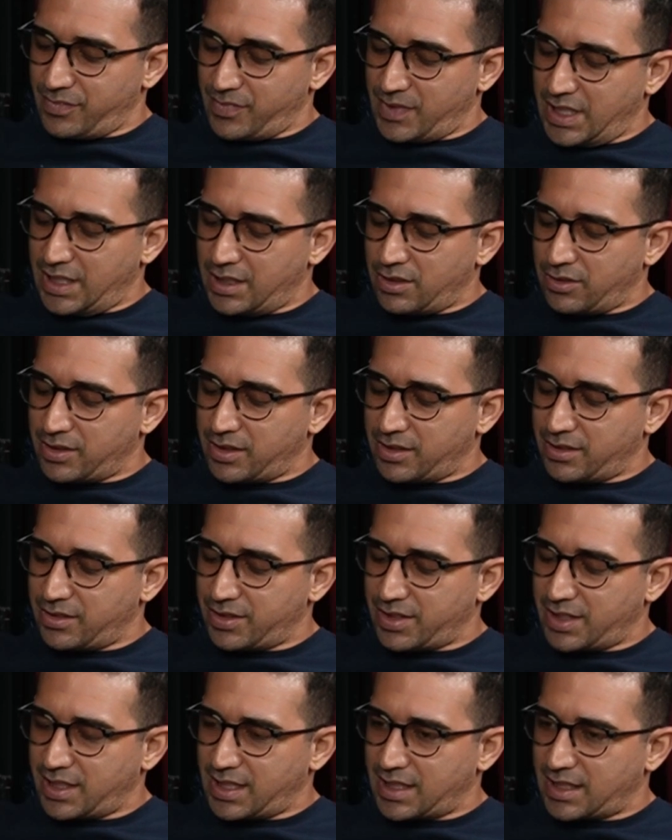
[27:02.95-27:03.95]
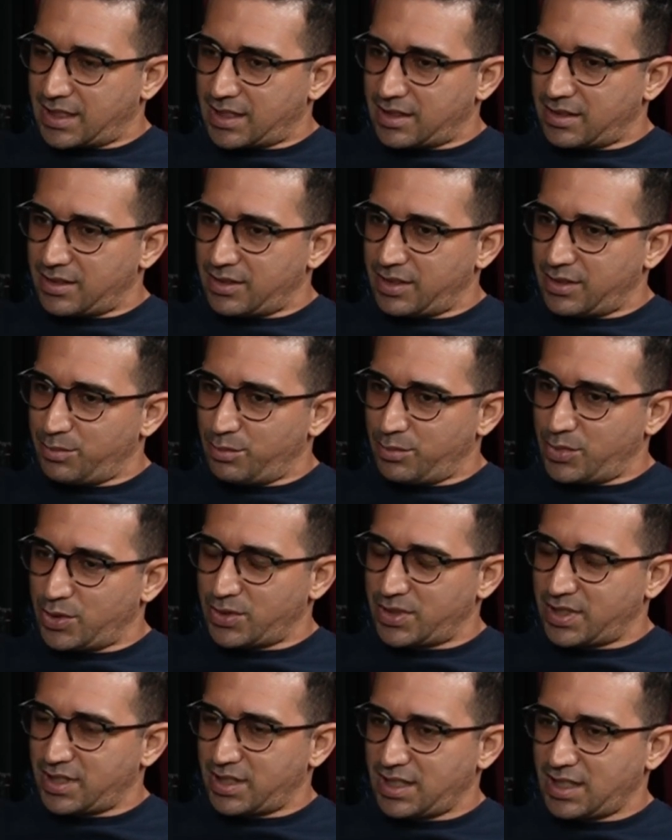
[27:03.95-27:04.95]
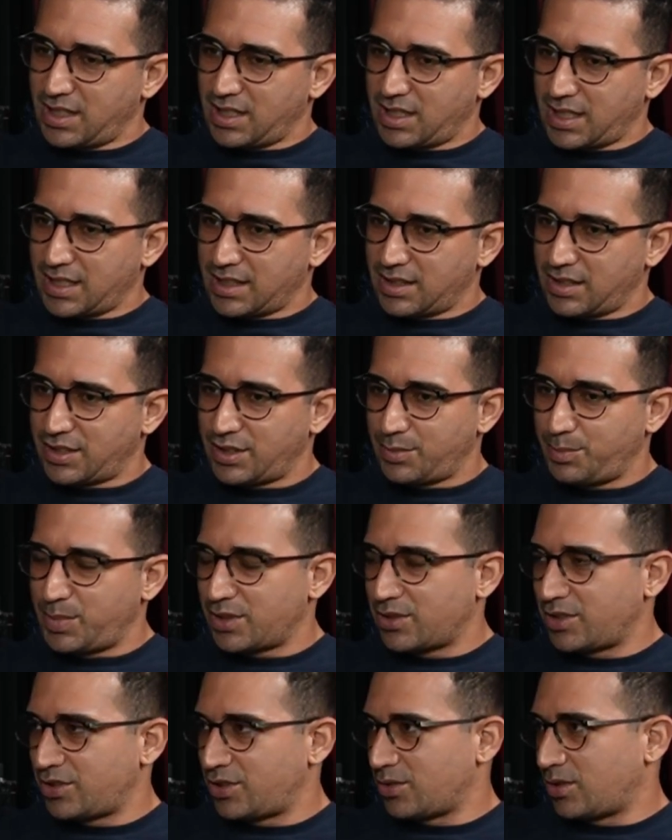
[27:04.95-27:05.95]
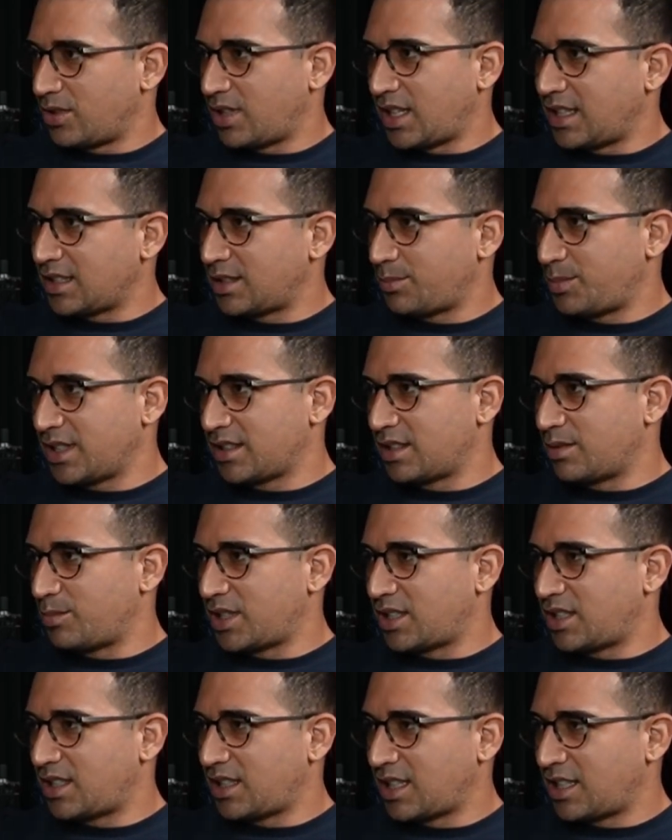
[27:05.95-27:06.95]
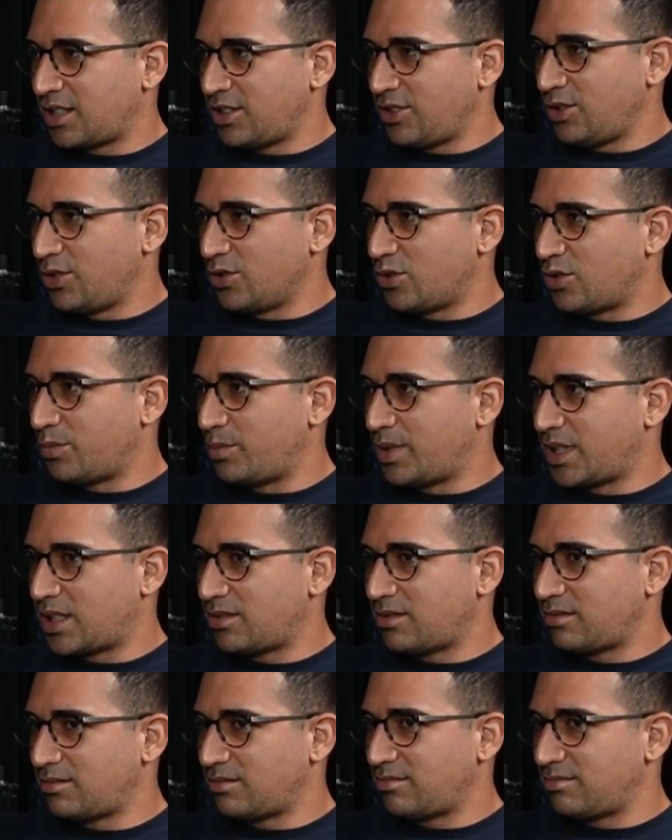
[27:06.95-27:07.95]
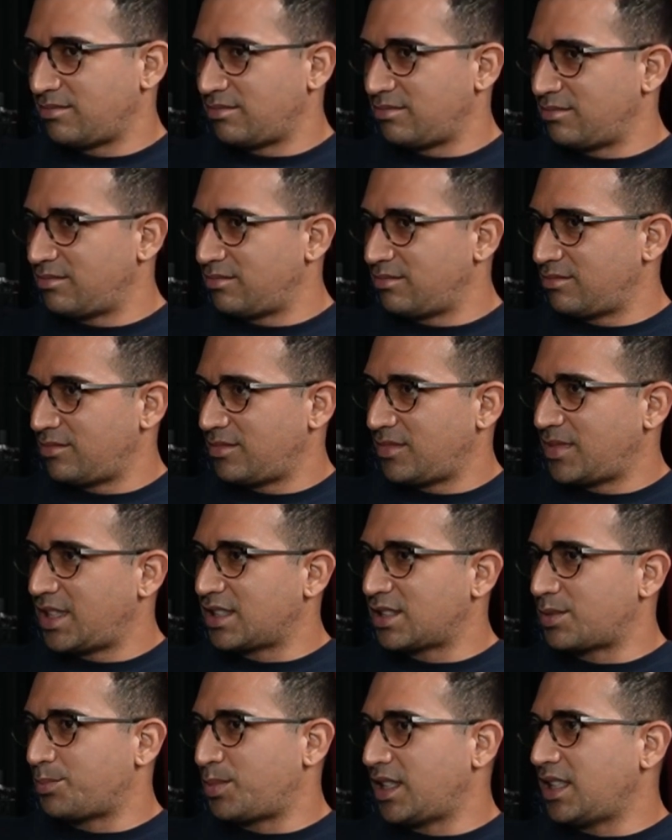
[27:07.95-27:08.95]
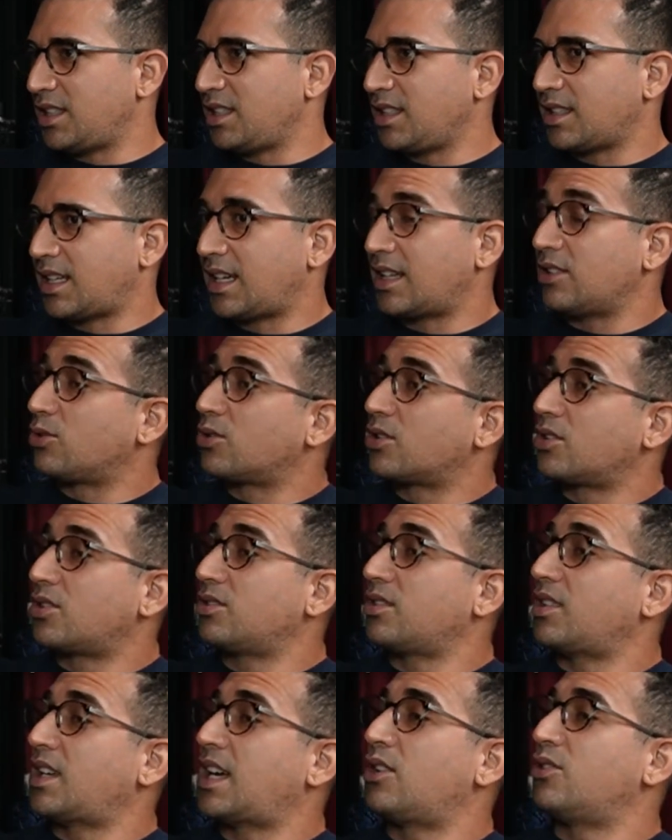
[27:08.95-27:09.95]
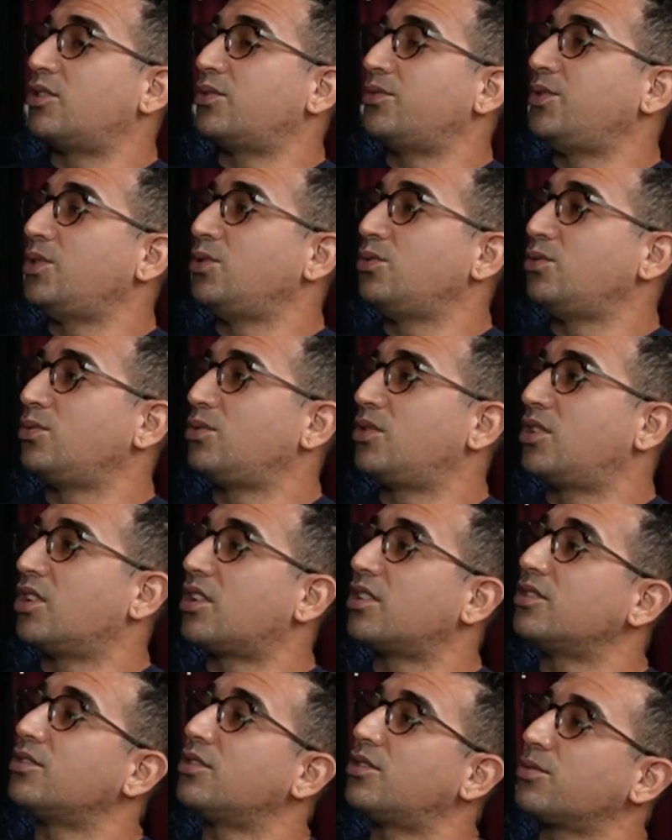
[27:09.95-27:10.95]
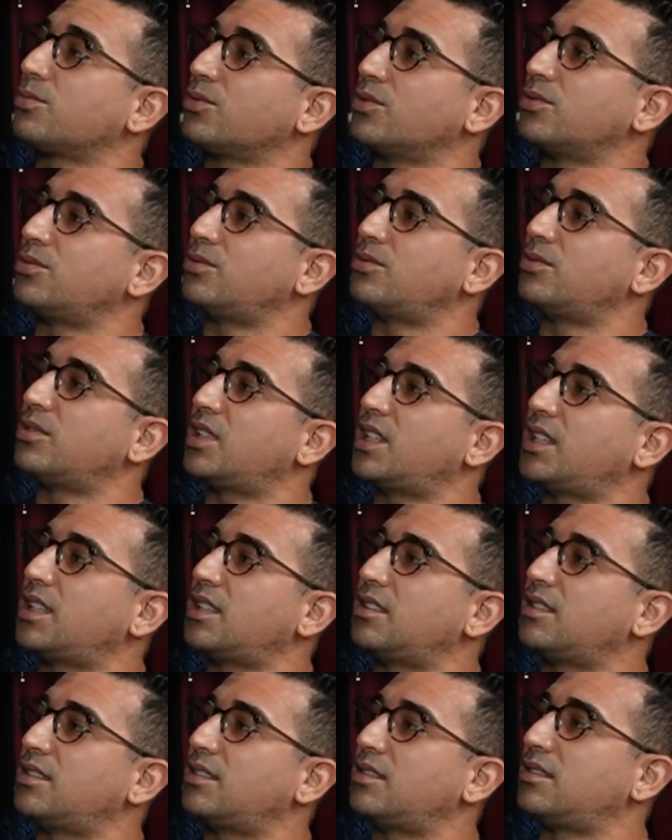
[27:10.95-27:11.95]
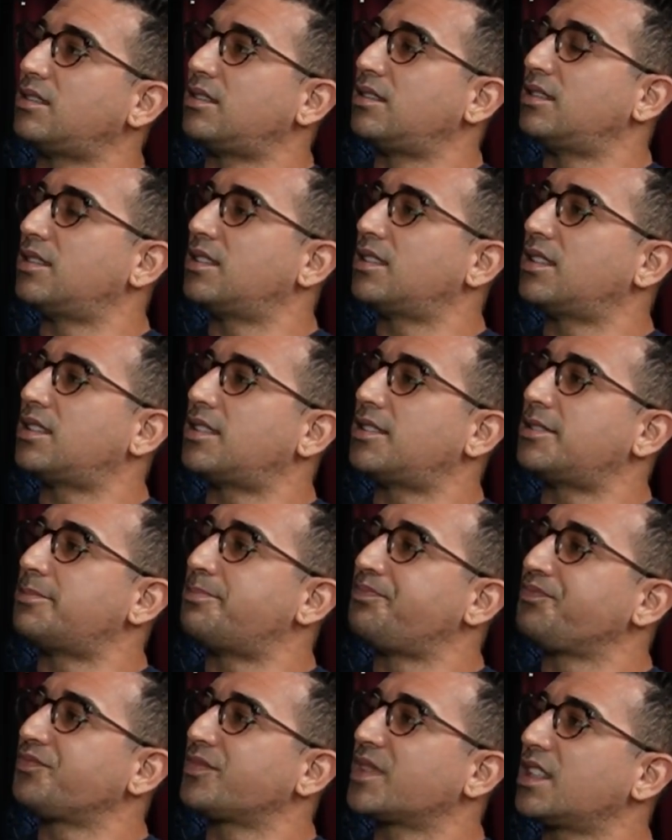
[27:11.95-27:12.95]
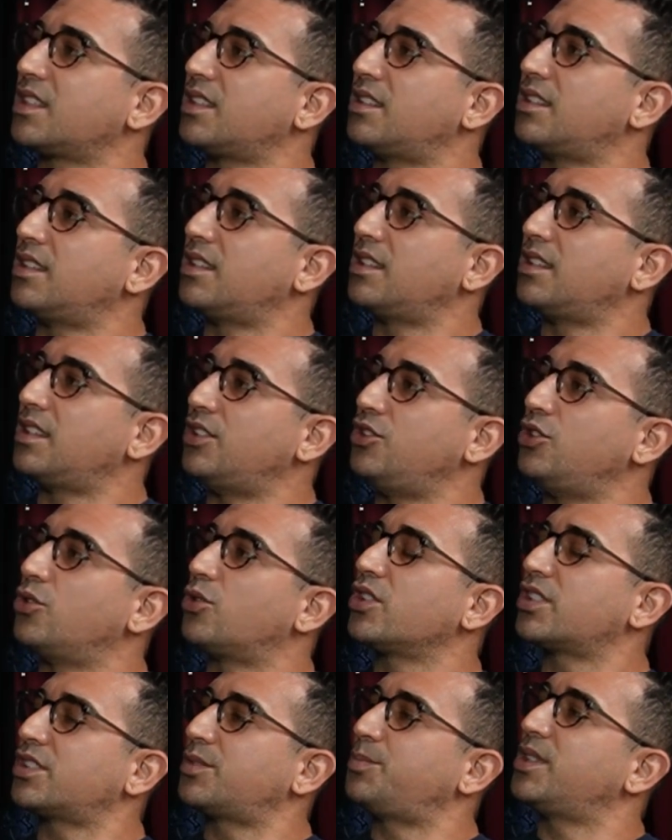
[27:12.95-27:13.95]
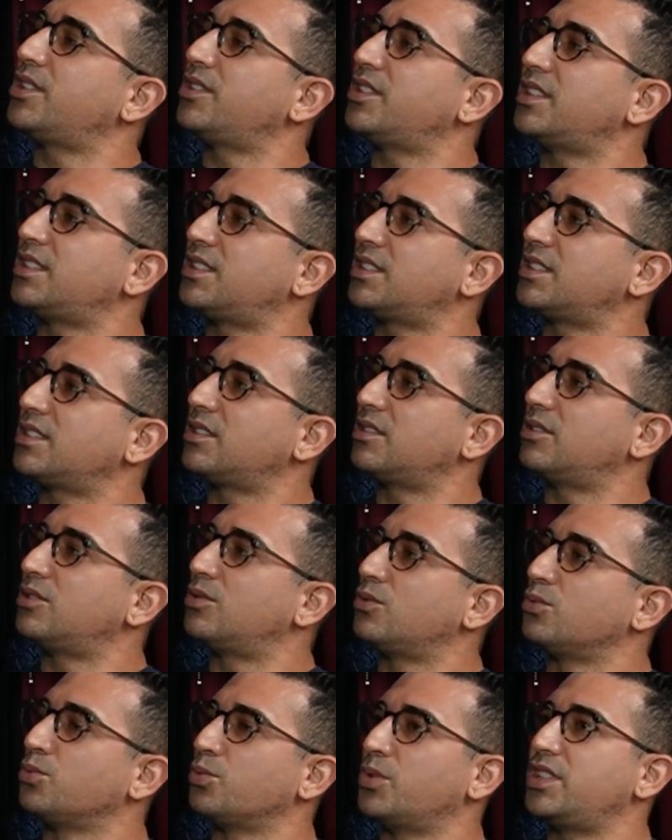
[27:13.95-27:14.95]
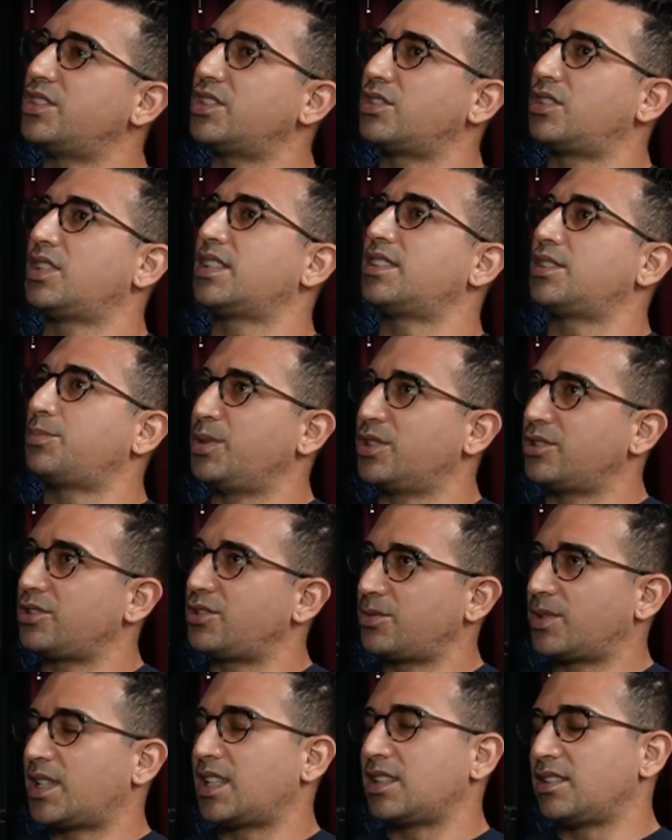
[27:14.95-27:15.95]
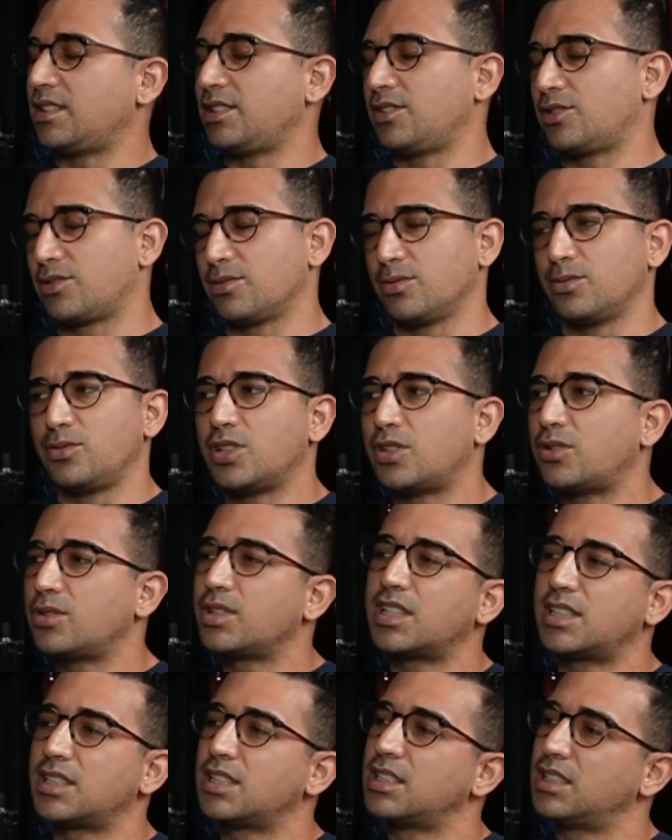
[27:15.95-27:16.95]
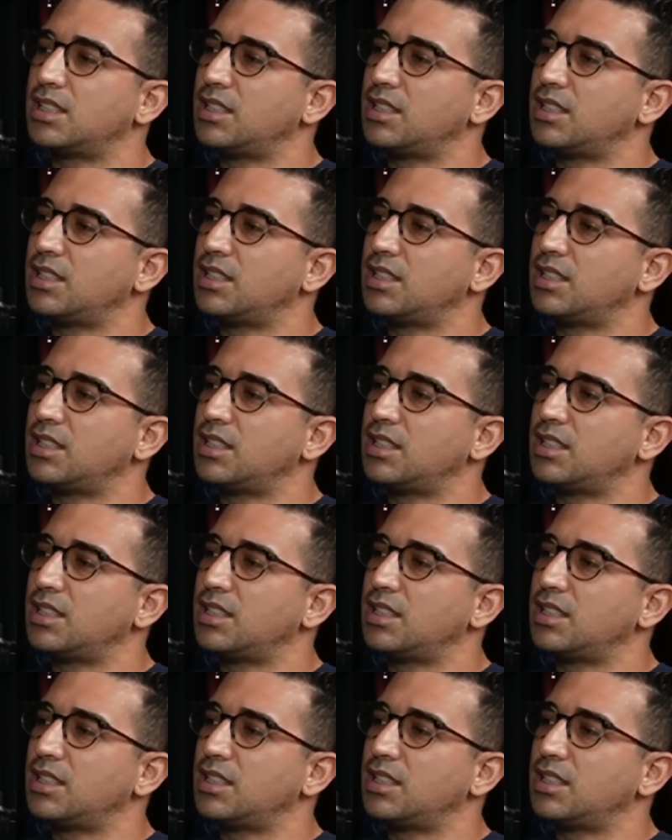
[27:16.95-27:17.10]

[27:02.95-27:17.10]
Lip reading: They don't understand mostly like the spiritual aspect about it. How do you go about explaining that, or how have you gone through and in your experience reached that spirituality through yoga?